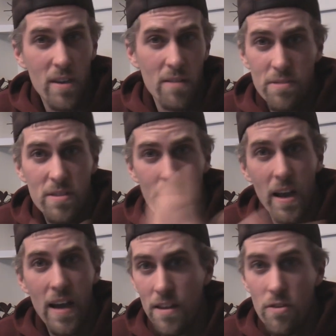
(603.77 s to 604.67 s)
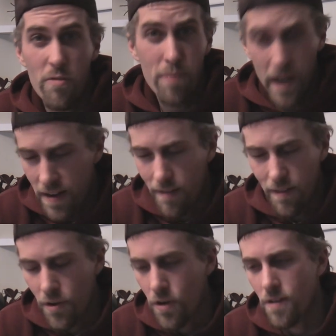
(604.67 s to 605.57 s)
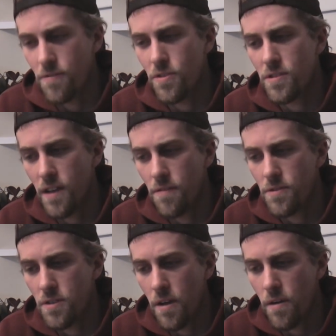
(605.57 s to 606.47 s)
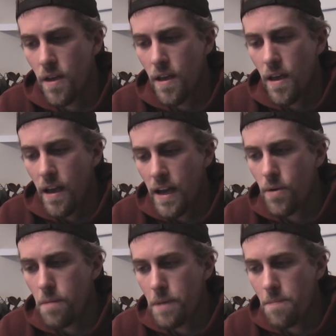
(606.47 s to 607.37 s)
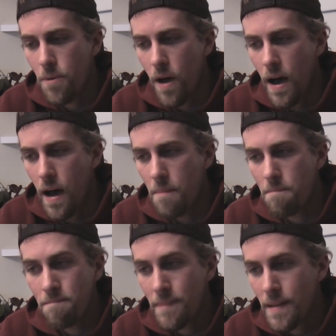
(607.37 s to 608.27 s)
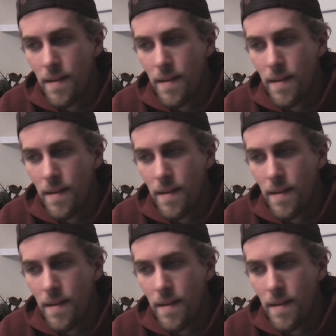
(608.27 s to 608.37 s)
you know some guy that you've probably never even heard of yourself. So anyway, people. Um,